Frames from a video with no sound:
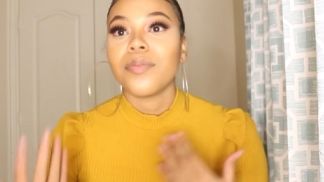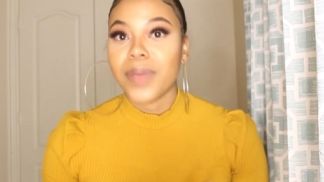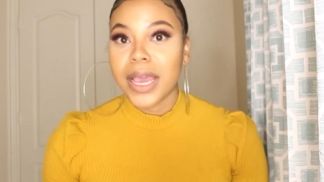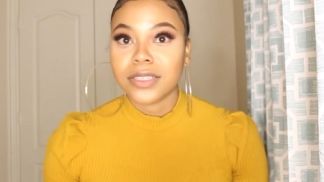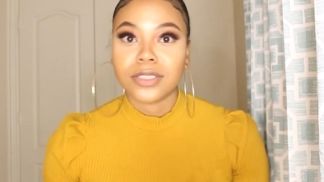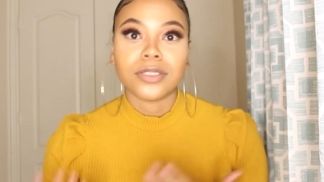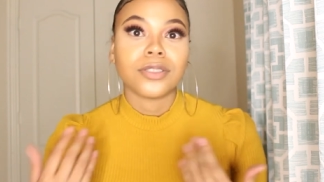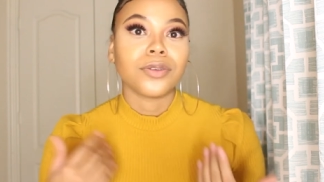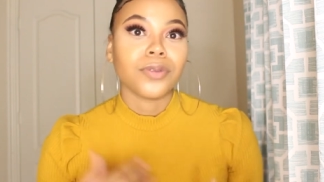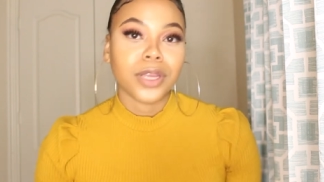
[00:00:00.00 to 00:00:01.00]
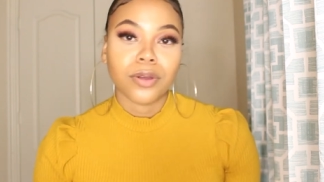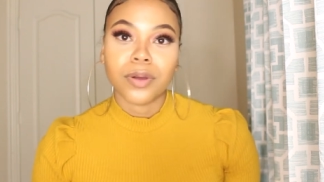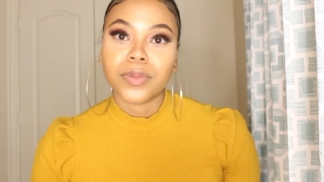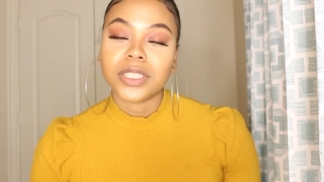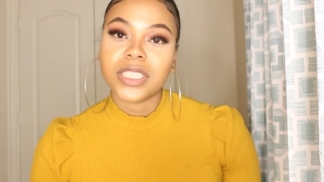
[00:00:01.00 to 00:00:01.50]
bachelor's degree in
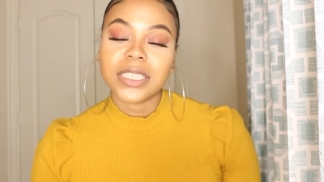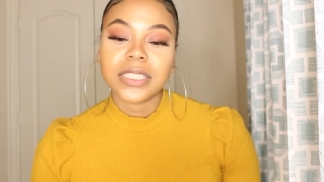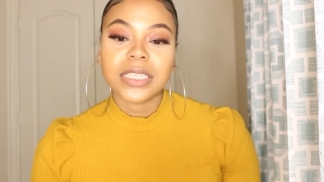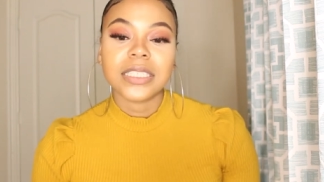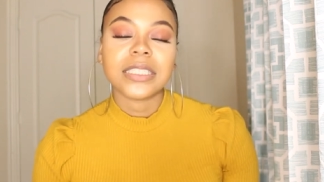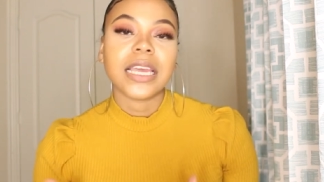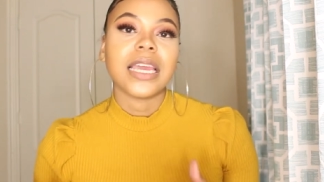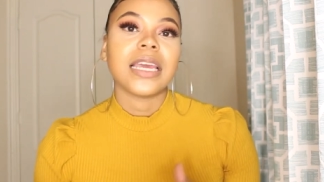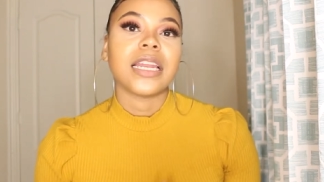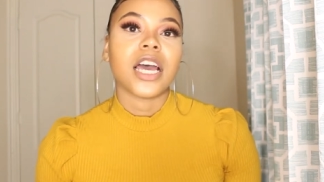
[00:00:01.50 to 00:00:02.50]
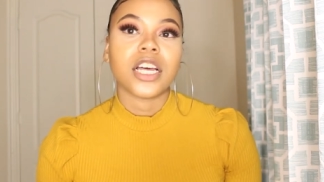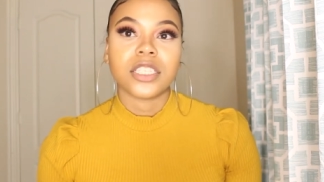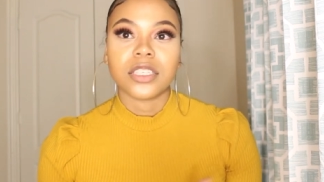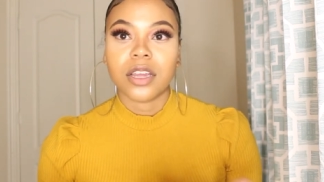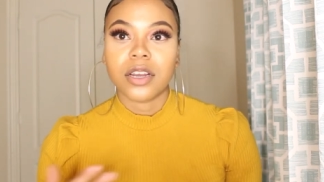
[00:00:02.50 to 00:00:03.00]
criminal justice, and
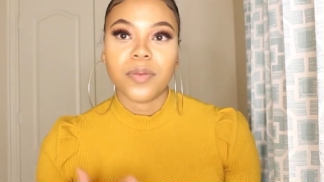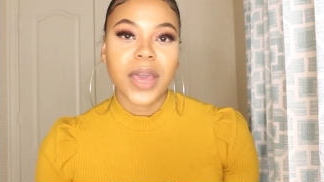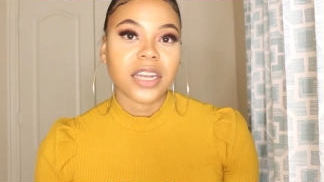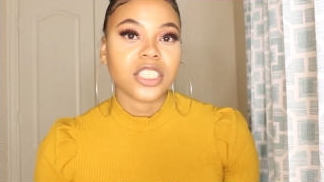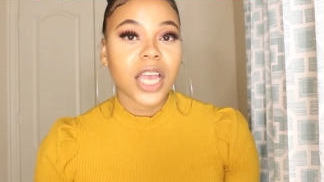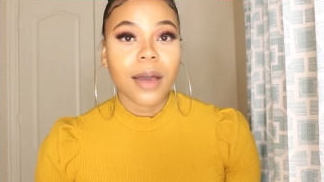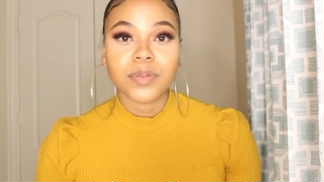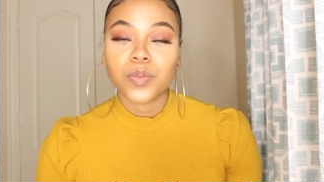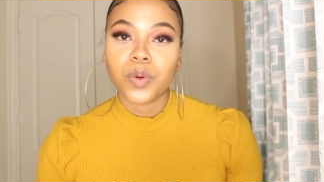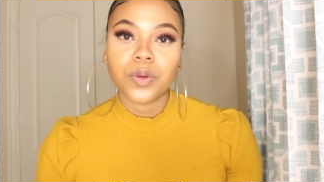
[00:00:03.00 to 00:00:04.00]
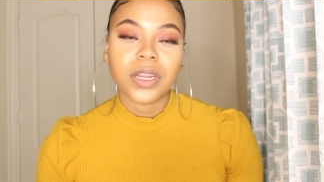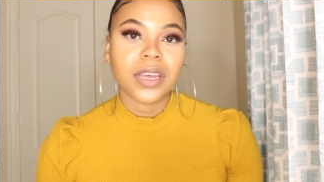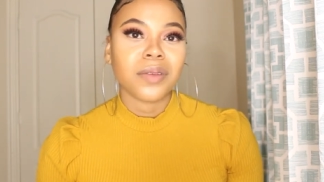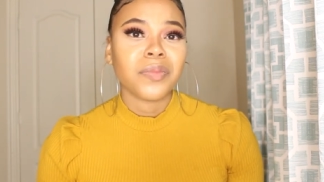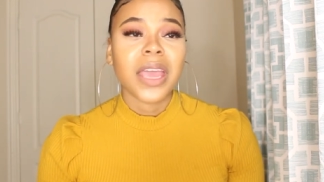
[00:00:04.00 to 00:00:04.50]
a certain amount of jobs pulled
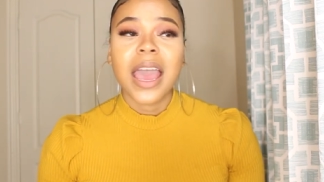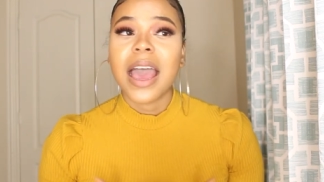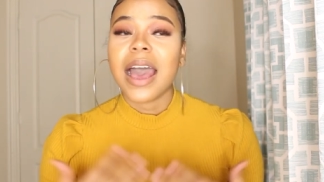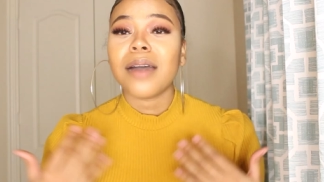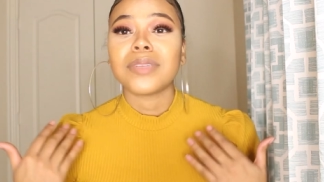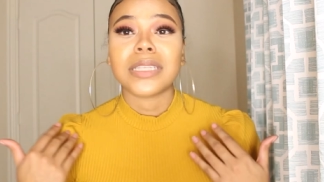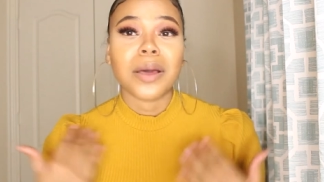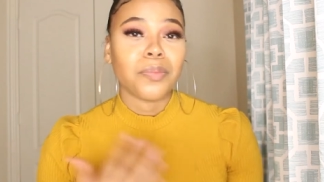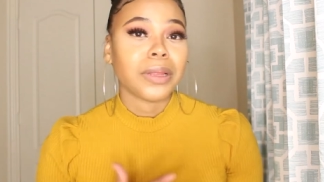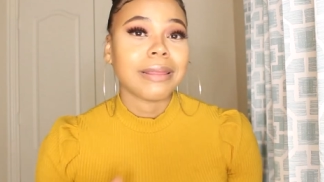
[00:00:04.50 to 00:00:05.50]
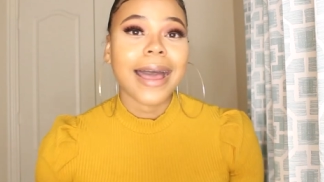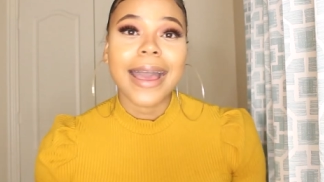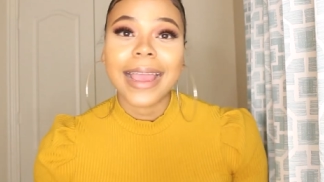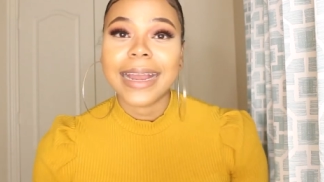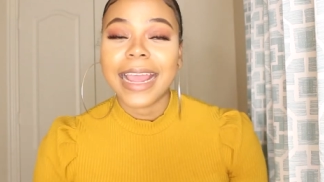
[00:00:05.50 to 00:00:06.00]
up. I was
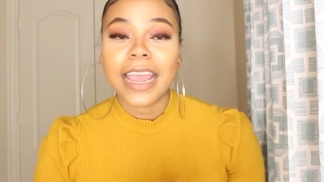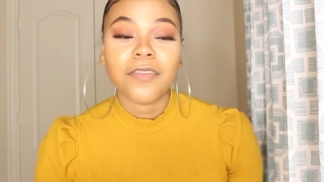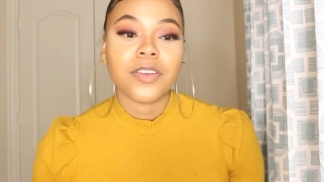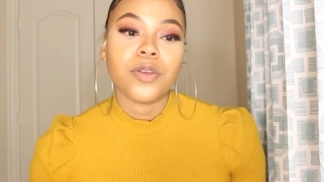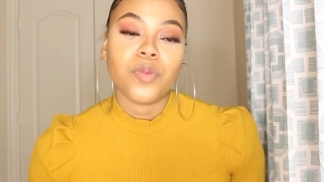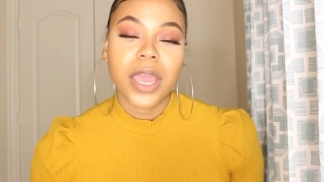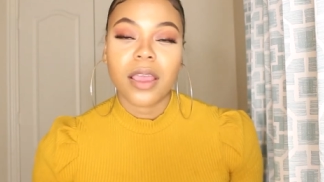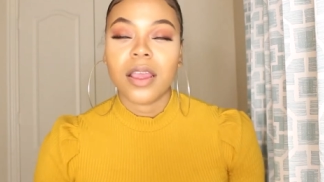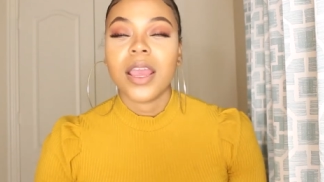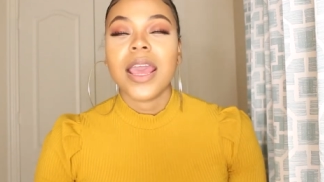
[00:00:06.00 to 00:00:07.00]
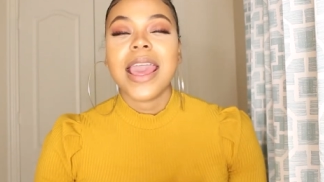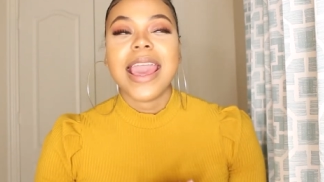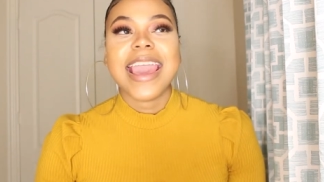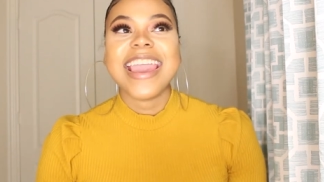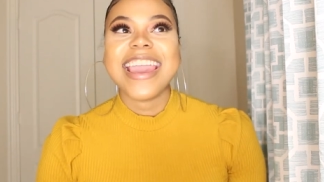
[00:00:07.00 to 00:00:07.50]
applying everywhere,
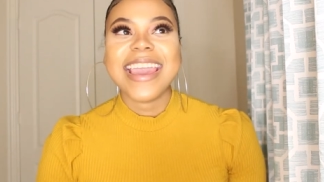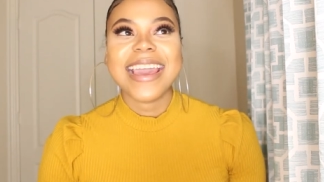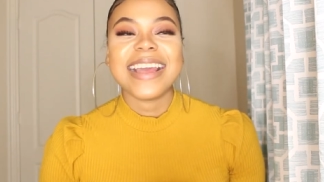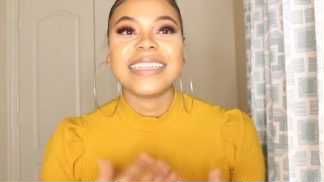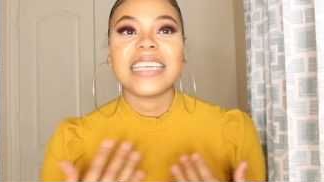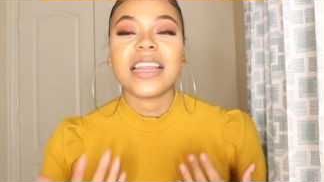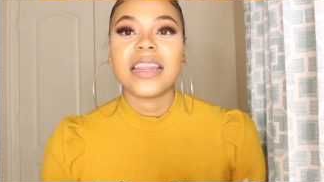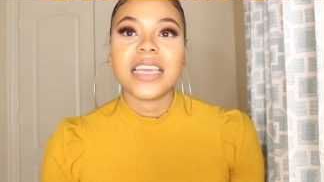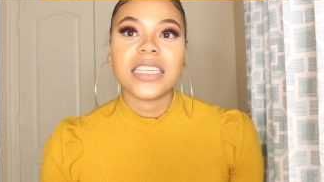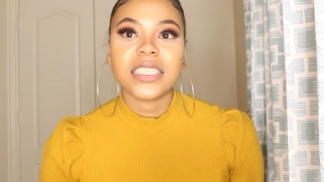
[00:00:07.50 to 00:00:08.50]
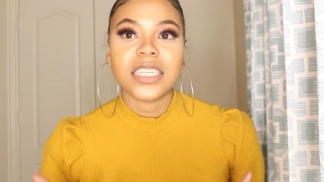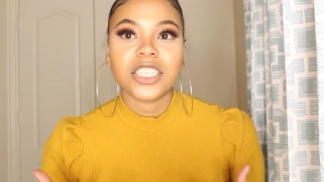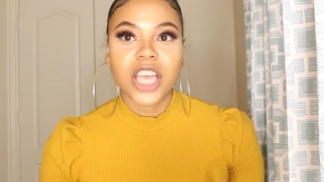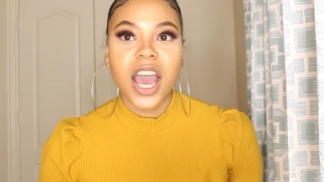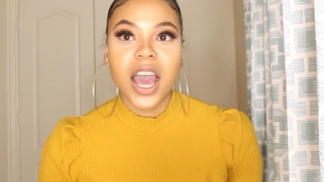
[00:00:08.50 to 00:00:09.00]
and this
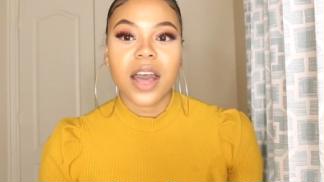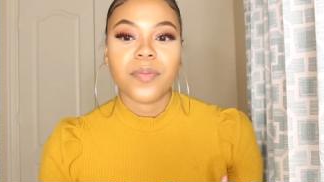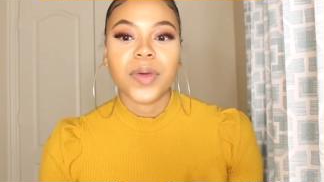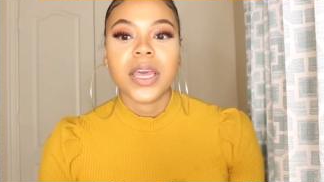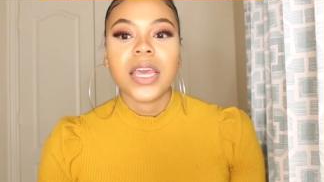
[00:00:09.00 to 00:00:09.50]
job